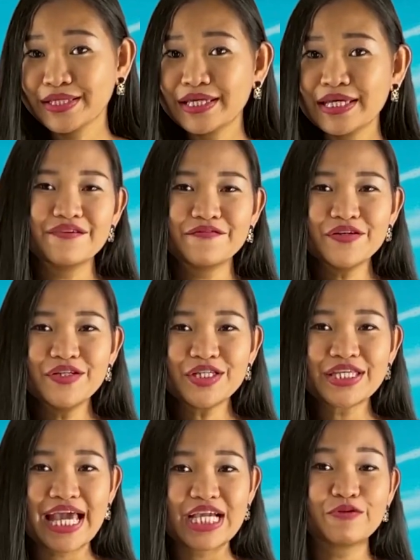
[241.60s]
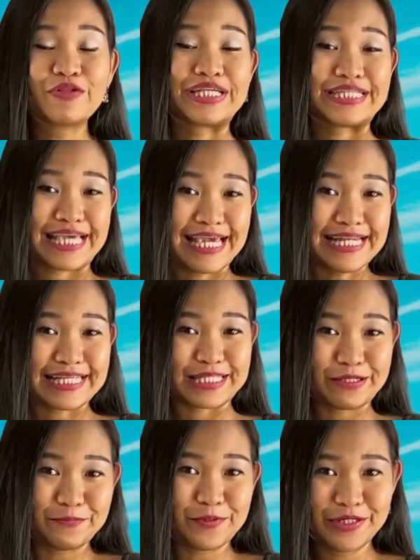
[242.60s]
If you're just casually dating
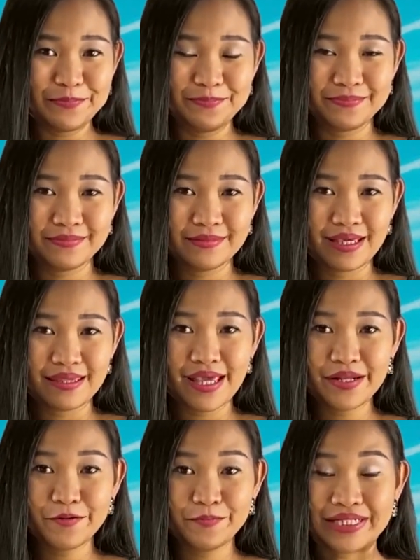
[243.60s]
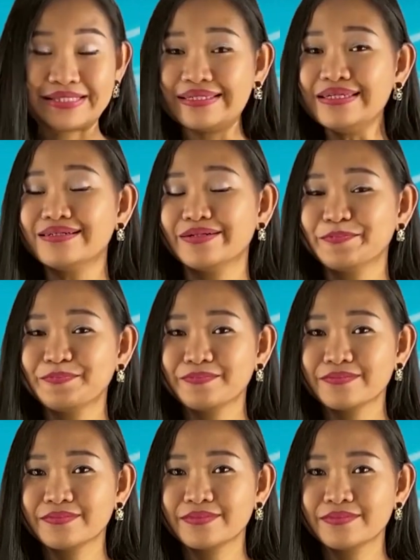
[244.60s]
someone, then no big deal.
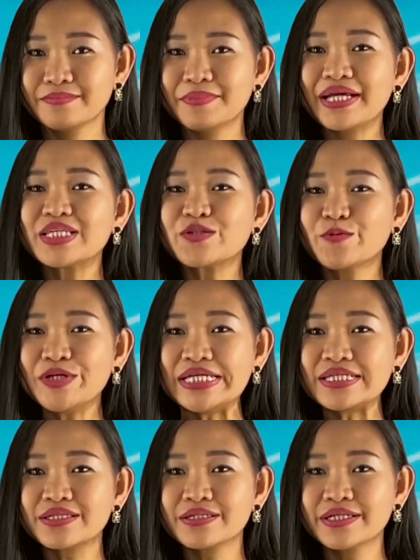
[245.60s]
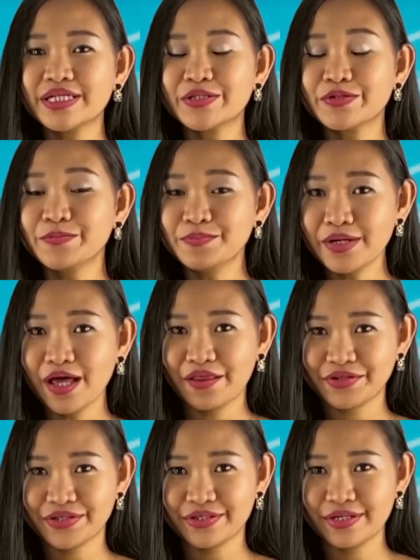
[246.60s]
But as weeks turn into
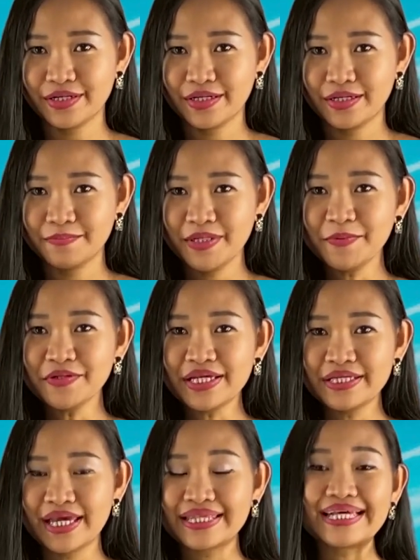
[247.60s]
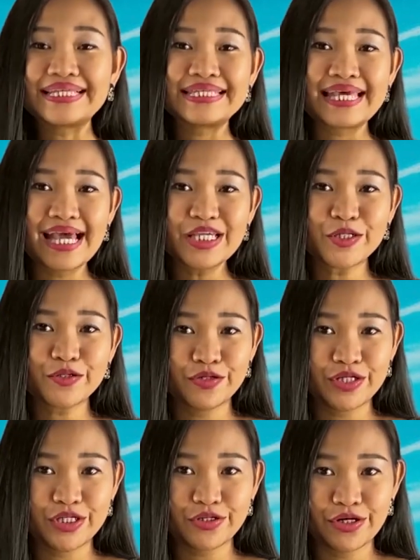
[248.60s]
months, people can get attached to
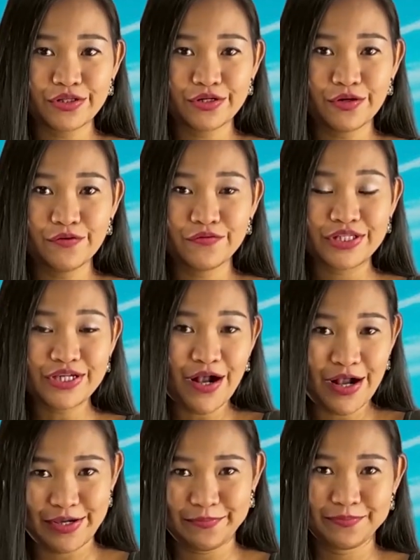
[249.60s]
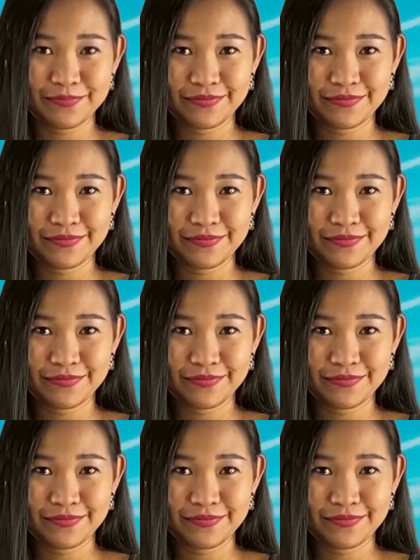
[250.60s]
each other over time.